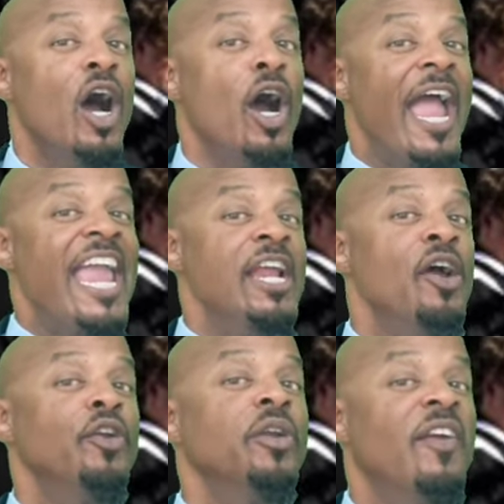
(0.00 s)
an
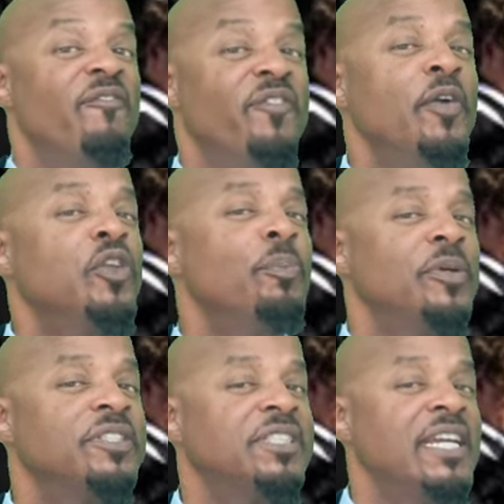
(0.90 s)

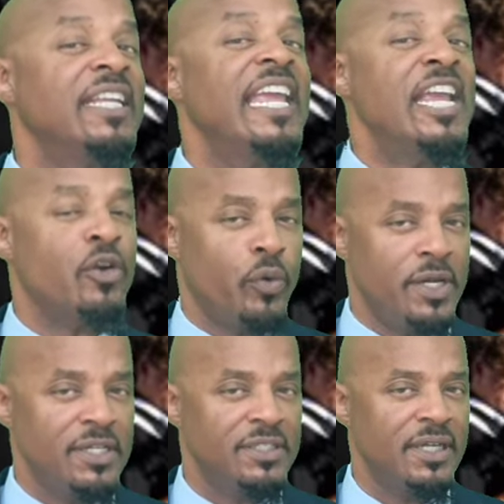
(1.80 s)
850%
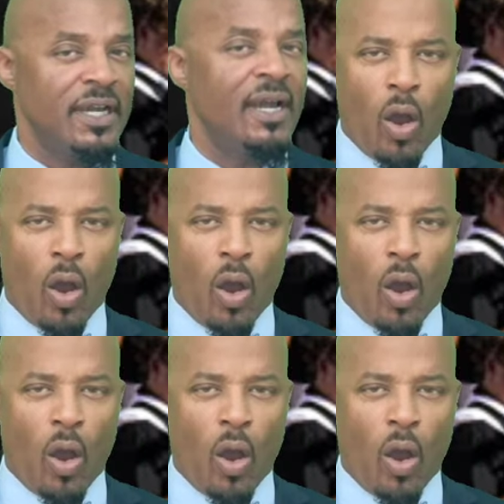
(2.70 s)
increase